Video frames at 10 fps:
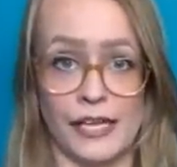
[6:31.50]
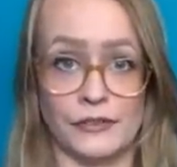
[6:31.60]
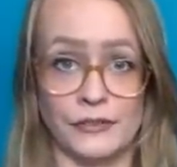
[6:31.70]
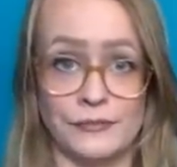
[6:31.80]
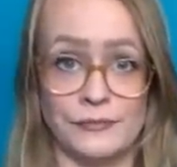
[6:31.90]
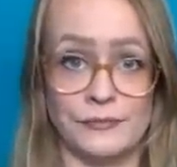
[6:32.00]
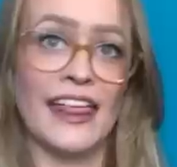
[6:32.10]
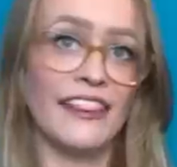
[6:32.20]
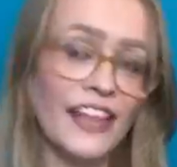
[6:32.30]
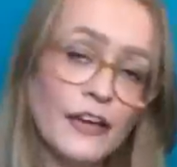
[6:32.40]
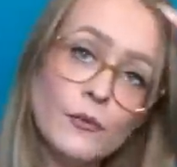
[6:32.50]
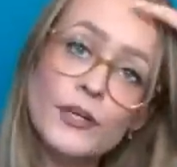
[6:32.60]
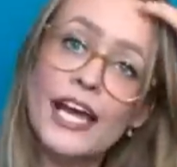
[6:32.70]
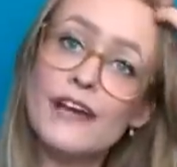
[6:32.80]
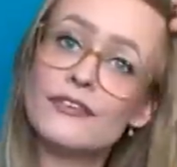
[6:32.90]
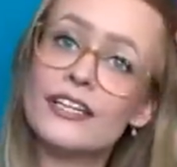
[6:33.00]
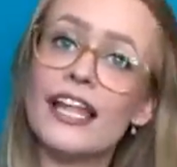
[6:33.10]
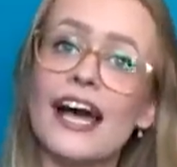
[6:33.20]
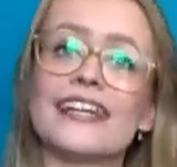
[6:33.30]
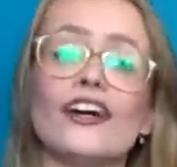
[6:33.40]
male. They would have
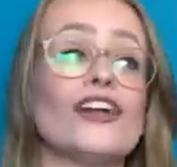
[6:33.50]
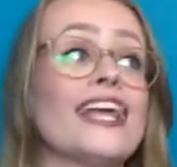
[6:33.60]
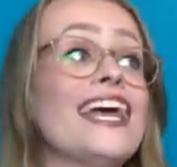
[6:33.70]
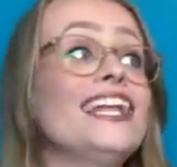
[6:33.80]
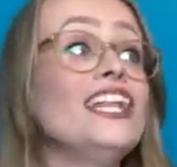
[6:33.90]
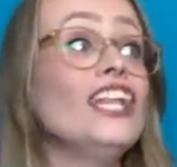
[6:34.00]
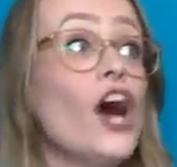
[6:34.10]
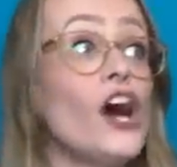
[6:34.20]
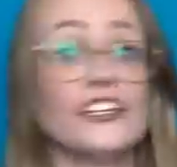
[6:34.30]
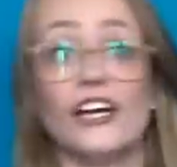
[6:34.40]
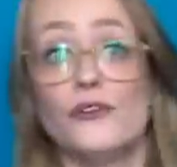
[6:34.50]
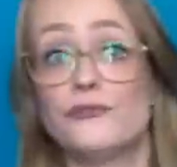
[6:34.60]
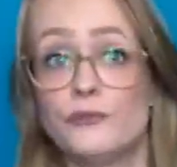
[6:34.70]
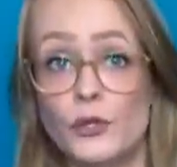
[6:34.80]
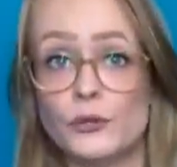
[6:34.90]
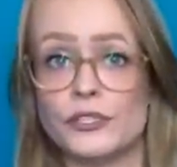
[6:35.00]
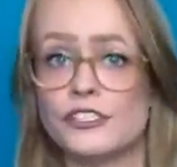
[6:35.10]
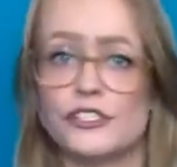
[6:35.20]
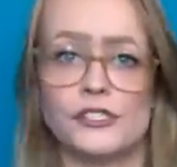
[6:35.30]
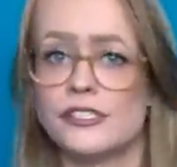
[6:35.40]
relied on a lot of
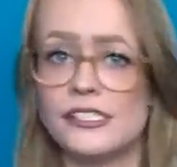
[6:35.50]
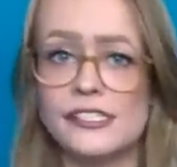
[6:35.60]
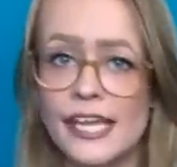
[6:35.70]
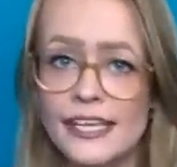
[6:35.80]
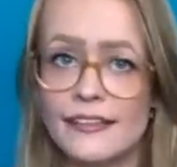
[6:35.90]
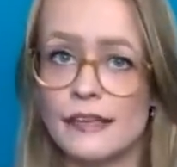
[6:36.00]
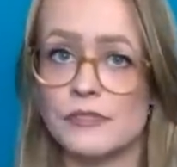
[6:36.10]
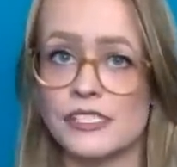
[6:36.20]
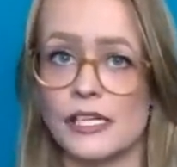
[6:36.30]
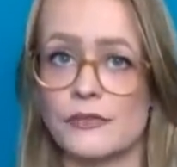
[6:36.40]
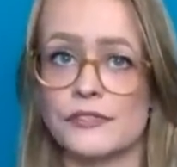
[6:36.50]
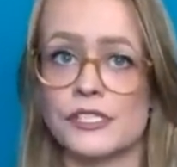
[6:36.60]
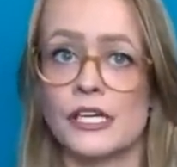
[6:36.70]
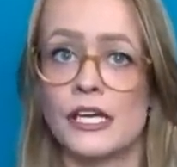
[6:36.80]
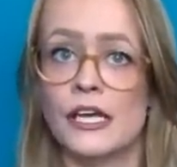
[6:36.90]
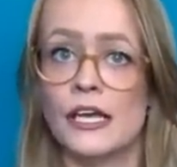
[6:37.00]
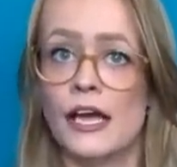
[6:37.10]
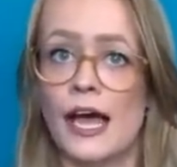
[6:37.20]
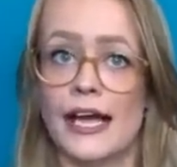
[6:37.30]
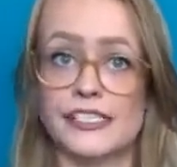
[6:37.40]
food to sustain themselves,
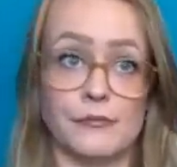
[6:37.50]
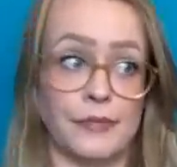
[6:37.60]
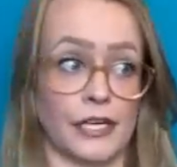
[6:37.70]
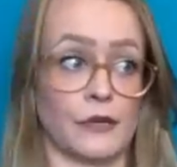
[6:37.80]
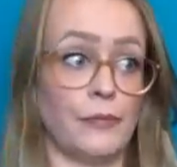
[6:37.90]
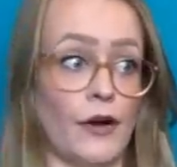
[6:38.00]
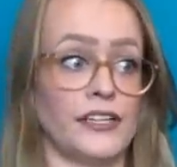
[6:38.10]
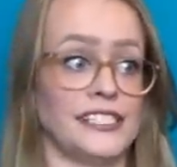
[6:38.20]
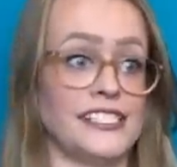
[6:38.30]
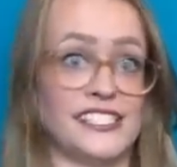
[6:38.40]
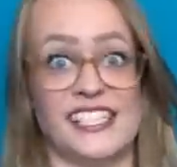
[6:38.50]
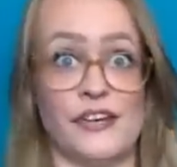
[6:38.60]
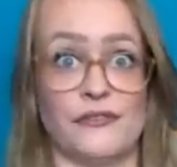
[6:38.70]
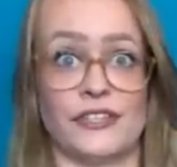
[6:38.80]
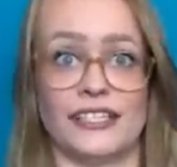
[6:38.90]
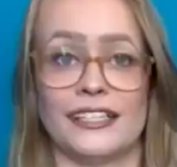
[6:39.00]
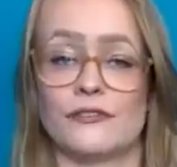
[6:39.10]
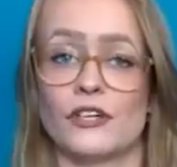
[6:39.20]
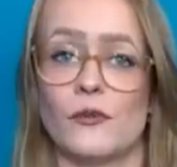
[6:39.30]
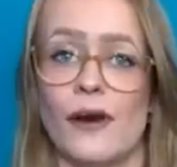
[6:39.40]
as a bigger body definitely
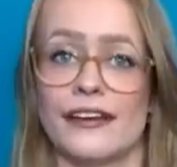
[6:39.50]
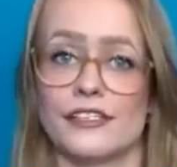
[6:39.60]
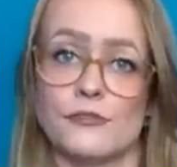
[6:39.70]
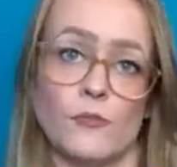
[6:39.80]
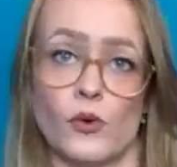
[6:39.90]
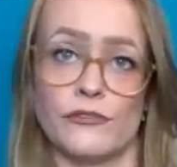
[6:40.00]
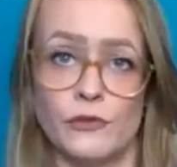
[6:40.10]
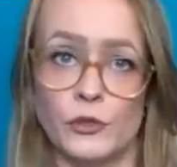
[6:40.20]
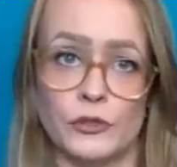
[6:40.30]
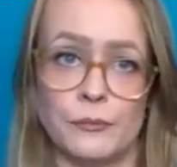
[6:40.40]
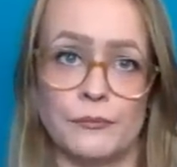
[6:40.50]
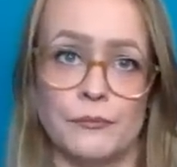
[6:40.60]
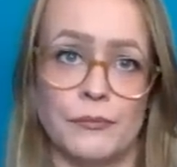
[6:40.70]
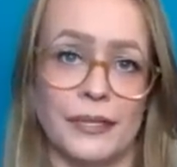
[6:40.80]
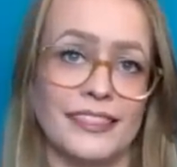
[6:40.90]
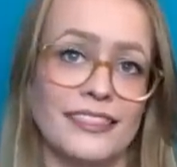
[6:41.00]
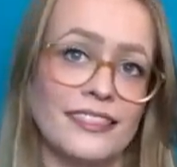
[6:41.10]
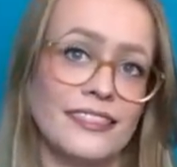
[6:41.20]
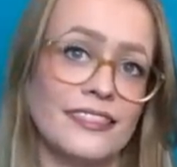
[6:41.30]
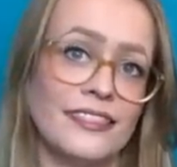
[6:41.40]
requires more food. But
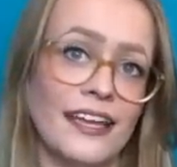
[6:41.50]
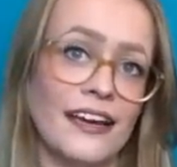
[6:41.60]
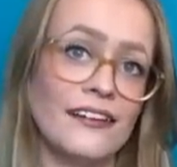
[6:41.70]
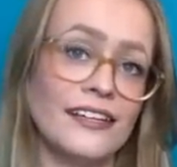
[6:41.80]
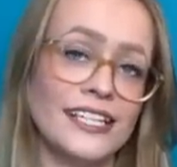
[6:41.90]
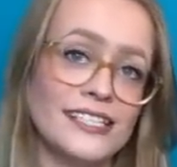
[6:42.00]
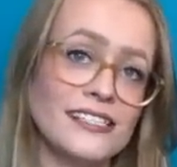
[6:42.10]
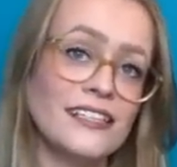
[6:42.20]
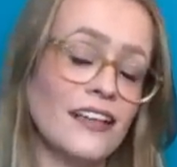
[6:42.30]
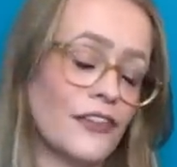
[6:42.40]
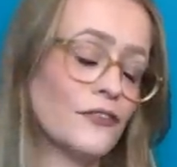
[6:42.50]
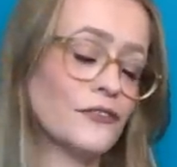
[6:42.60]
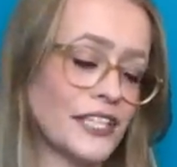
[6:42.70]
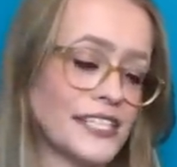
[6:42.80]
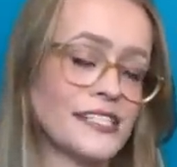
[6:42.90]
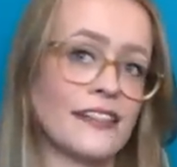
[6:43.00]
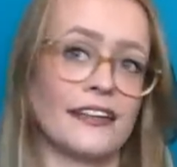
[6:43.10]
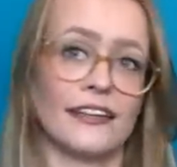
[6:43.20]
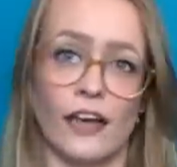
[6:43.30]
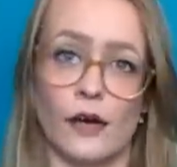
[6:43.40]
there is another risk
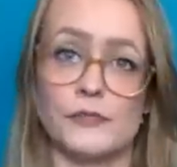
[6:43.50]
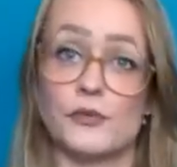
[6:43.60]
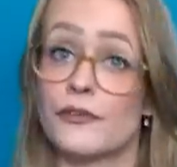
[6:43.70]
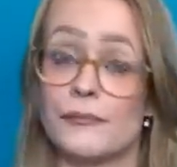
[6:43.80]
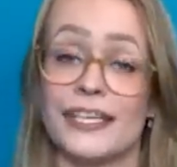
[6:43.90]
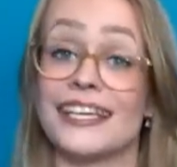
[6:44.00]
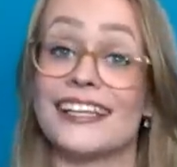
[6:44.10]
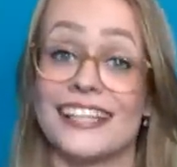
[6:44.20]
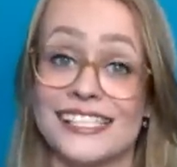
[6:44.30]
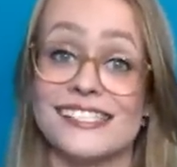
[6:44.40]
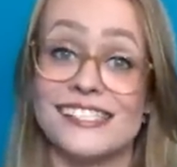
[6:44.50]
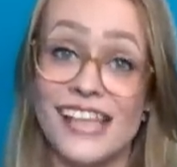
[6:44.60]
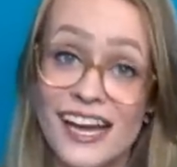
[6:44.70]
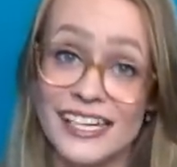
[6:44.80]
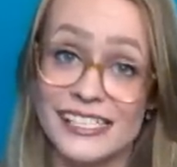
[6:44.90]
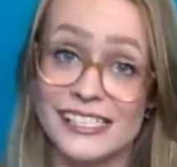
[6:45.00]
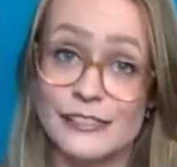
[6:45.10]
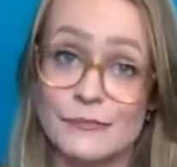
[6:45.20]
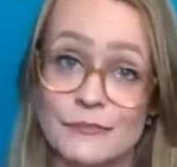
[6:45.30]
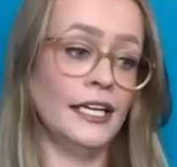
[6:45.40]
that comes with being this
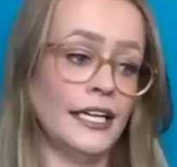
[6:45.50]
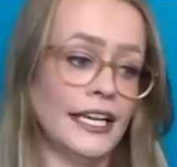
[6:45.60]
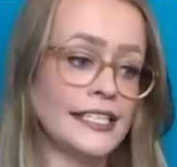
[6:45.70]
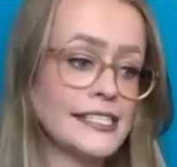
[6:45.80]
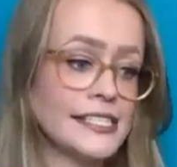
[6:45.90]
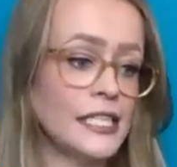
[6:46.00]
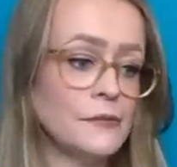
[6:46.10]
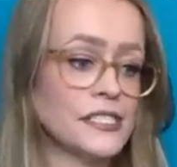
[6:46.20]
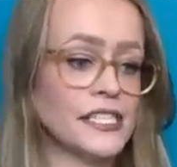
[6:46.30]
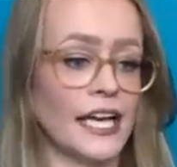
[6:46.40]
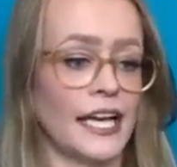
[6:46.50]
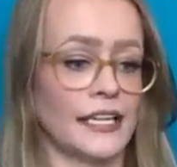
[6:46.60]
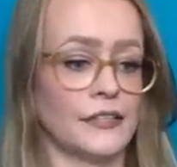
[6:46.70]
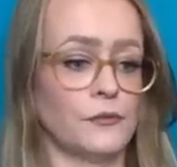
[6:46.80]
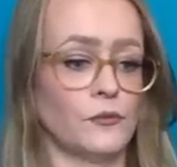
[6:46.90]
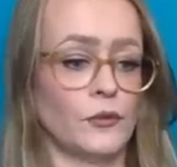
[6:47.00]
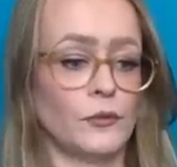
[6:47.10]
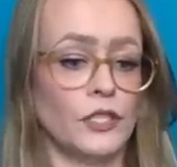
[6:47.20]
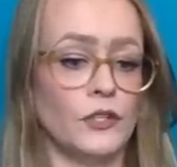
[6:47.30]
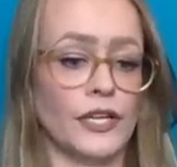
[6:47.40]
size. It seems that when
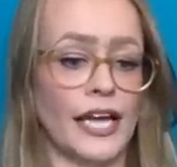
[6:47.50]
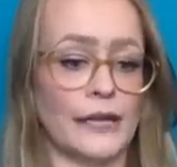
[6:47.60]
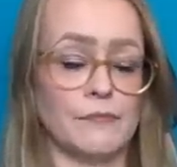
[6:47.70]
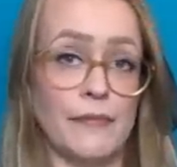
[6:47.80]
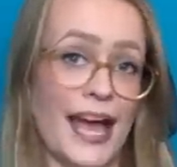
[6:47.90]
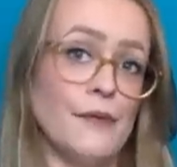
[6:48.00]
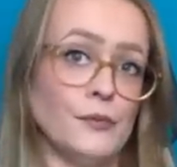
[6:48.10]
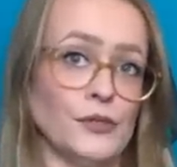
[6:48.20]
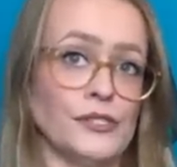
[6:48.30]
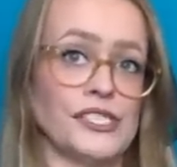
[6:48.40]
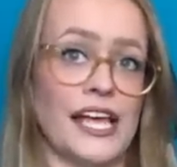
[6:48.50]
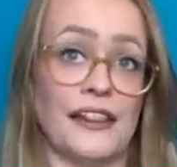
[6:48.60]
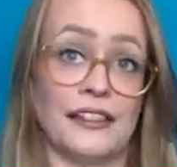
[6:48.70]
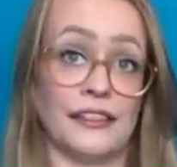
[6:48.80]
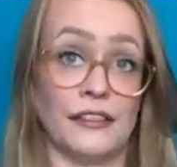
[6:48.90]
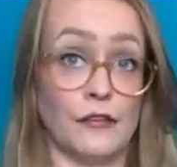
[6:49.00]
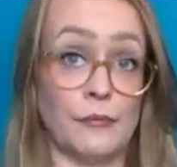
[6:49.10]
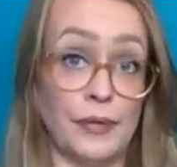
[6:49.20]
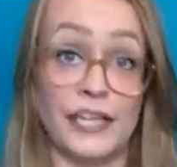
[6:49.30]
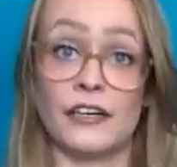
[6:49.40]
we look at mammals and the
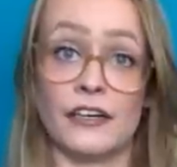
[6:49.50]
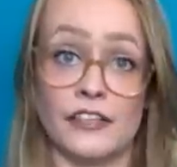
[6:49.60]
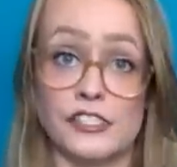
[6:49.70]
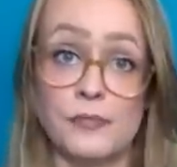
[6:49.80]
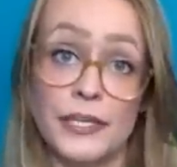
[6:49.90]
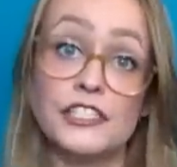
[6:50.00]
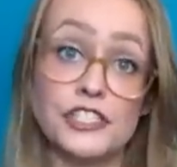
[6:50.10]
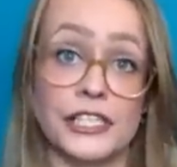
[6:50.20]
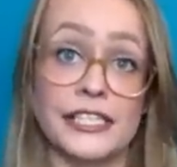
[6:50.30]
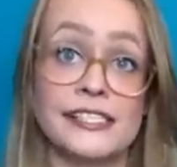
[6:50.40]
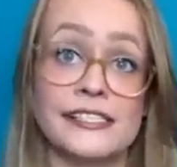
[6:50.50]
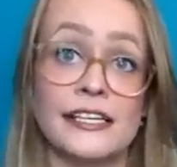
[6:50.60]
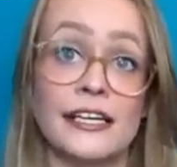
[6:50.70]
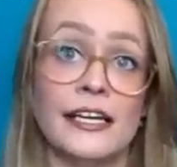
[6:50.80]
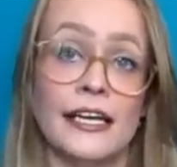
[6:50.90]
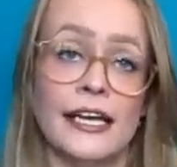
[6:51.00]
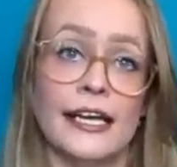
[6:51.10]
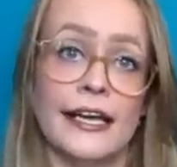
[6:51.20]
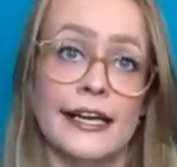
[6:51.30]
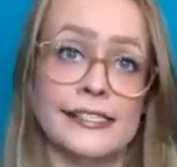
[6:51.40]
bigger the species,
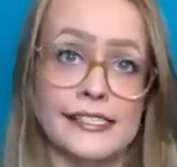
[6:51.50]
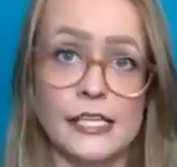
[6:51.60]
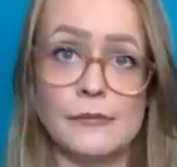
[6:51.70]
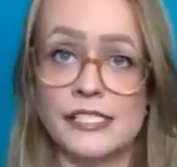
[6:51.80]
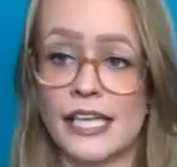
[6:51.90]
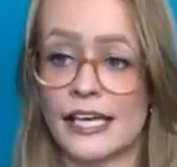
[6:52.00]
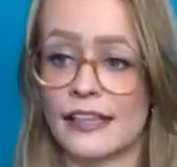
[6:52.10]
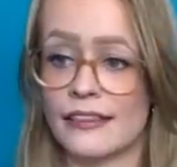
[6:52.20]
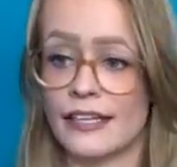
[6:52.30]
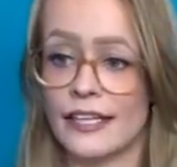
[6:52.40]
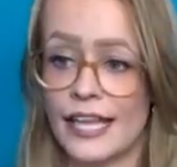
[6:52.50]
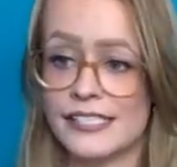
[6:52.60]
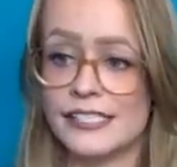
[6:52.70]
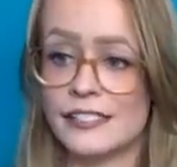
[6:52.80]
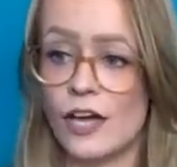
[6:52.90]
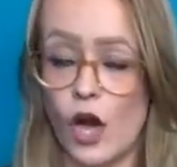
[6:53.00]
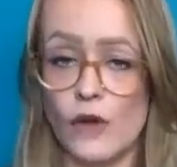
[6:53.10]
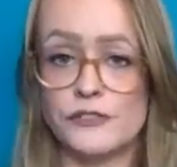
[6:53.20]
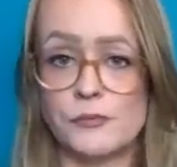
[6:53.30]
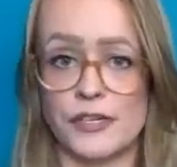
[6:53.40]
it seems like the less
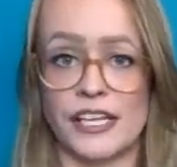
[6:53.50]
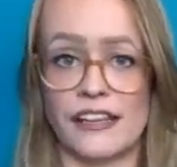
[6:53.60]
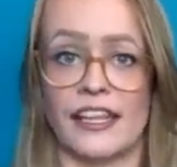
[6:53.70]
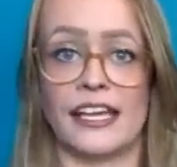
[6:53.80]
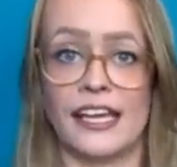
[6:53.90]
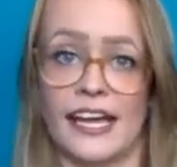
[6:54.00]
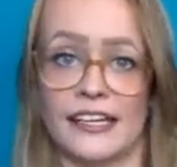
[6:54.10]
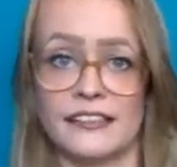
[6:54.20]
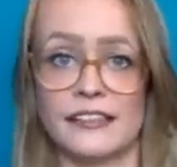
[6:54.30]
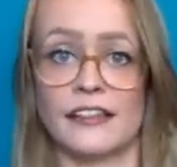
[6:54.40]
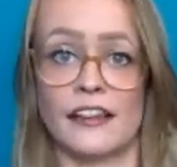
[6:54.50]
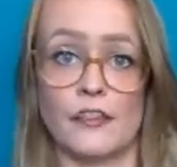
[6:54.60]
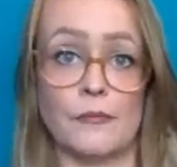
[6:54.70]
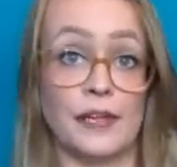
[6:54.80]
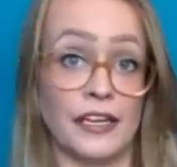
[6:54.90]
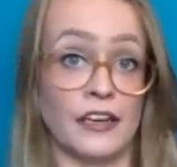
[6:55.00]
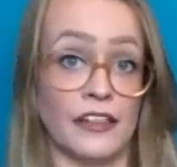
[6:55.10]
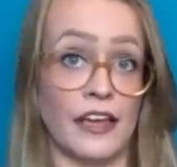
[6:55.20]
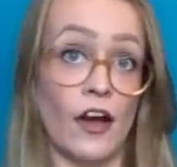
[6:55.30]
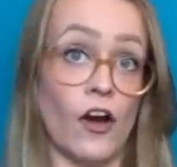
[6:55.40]
offspring they get, the bigger
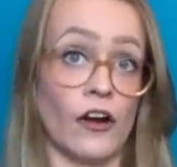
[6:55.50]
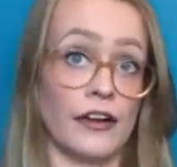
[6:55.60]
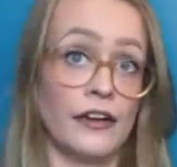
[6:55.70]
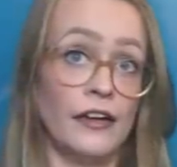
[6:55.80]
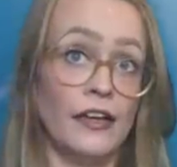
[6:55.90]
they are.